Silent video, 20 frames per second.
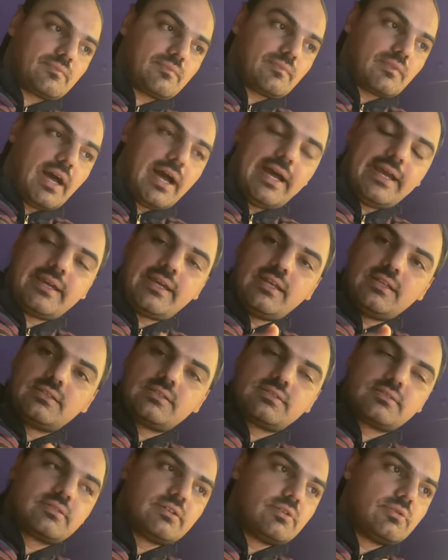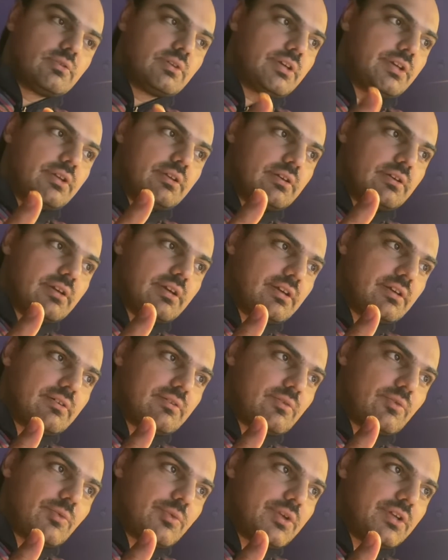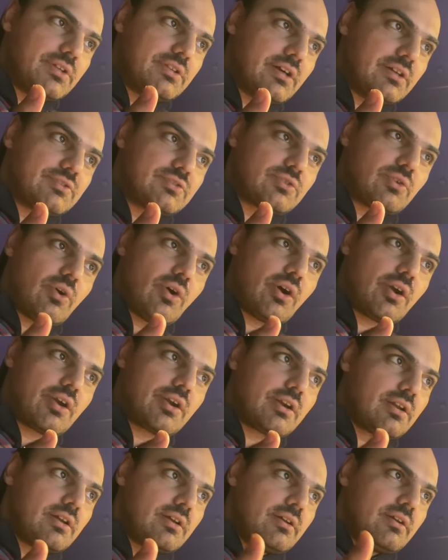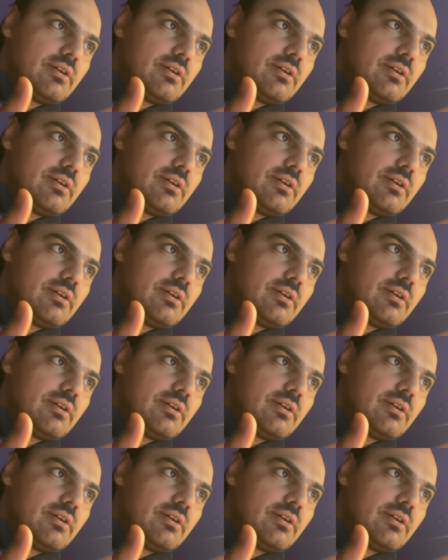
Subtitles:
I can still read a score